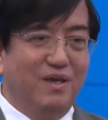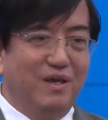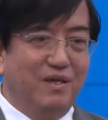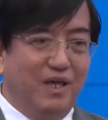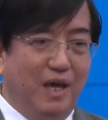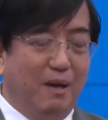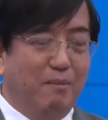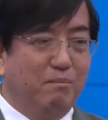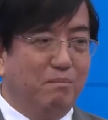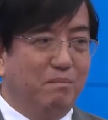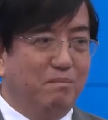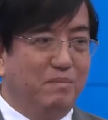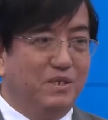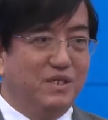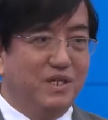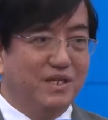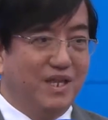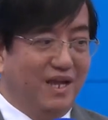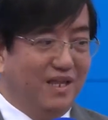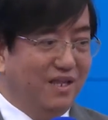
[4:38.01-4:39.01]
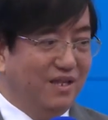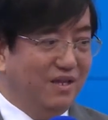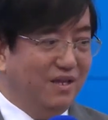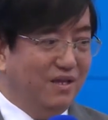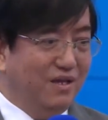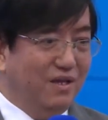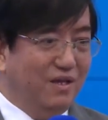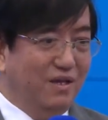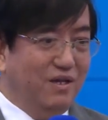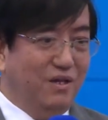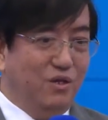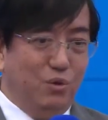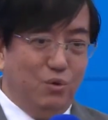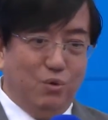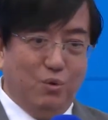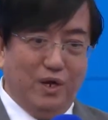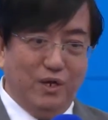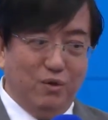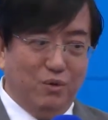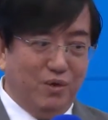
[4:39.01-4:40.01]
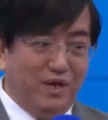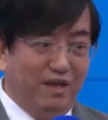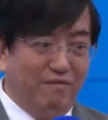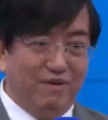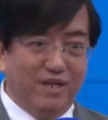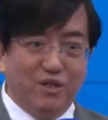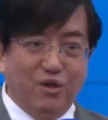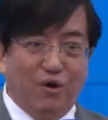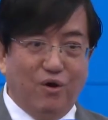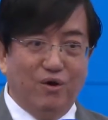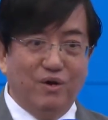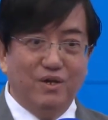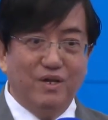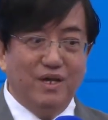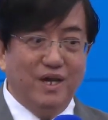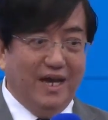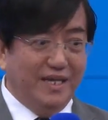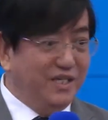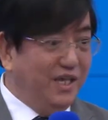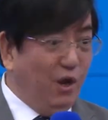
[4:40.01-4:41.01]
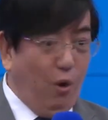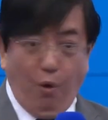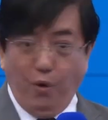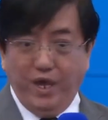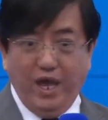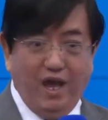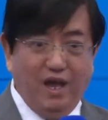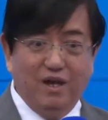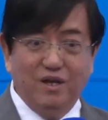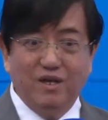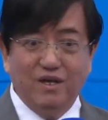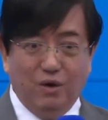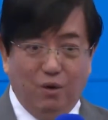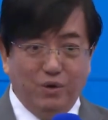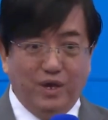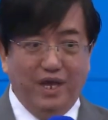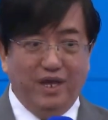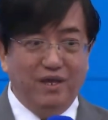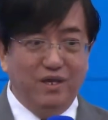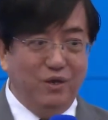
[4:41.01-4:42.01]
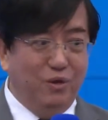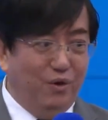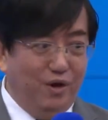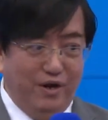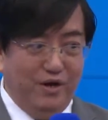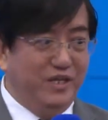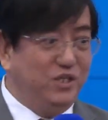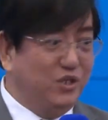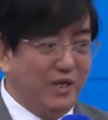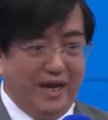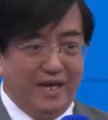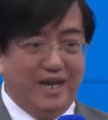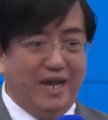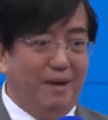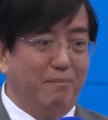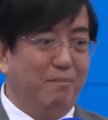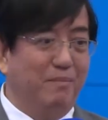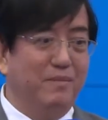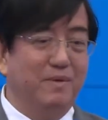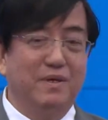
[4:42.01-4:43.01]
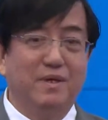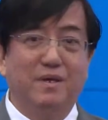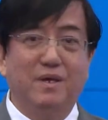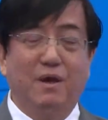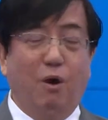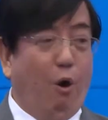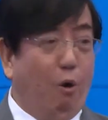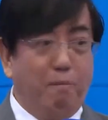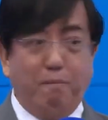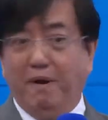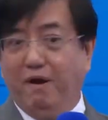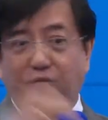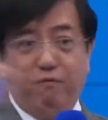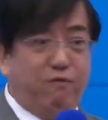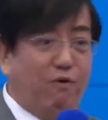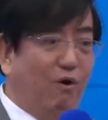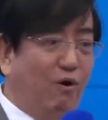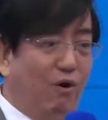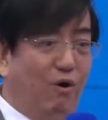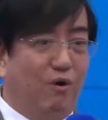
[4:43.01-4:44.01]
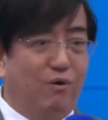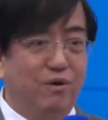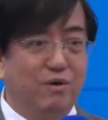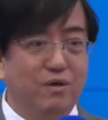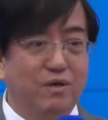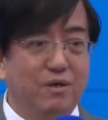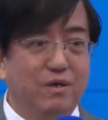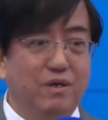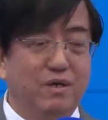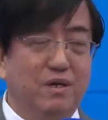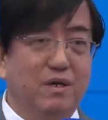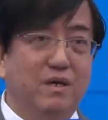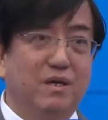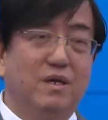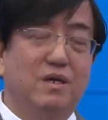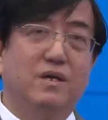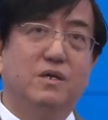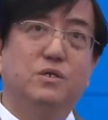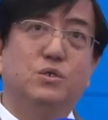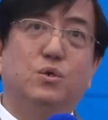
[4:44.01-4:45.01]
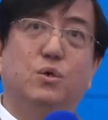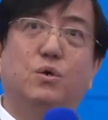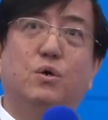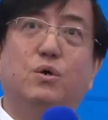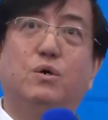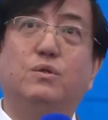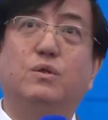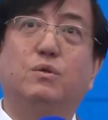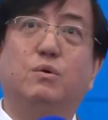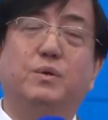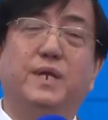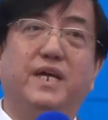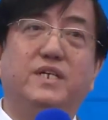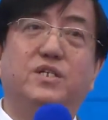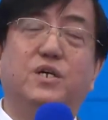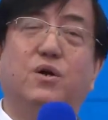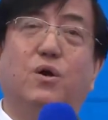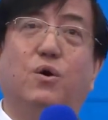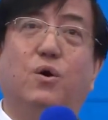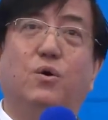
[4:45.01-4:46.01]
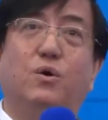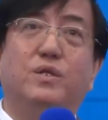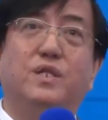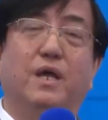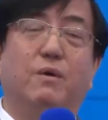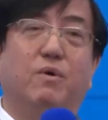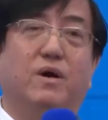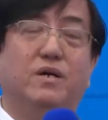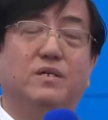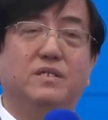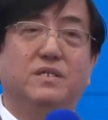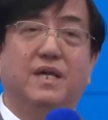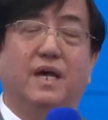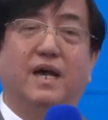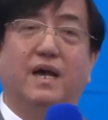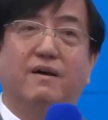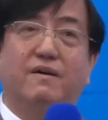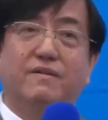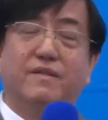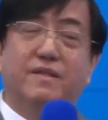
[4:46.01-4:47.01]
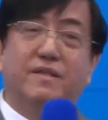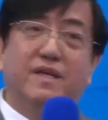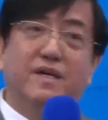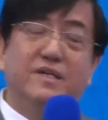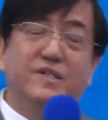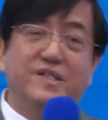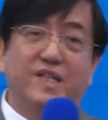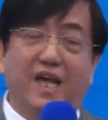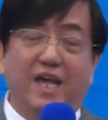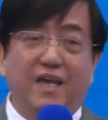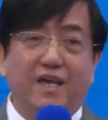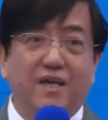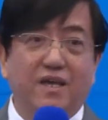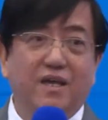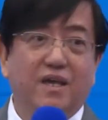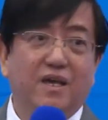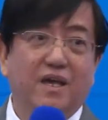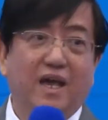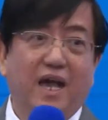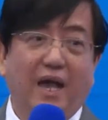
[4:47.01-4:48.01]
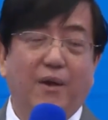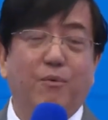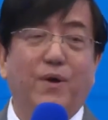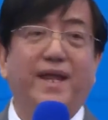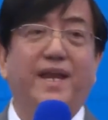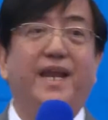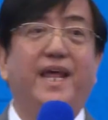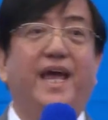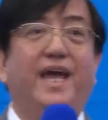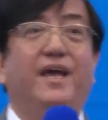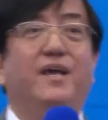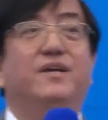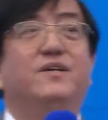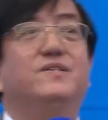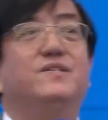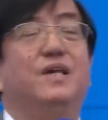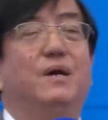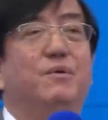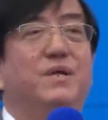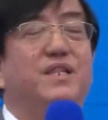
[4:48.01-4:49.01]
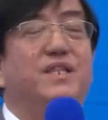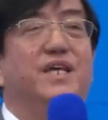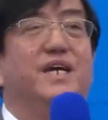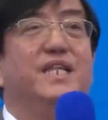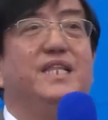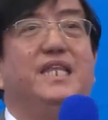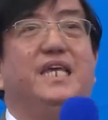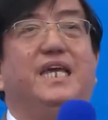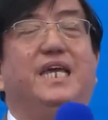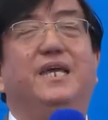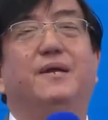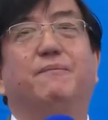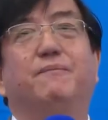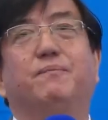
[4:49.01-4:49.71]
Yeah, Mr. Tan. You want to give a talk? I said, oh yeah, okay, you arrange, I come. Open for all. So 2 days ago, there was Thursday, I went there, 7:30.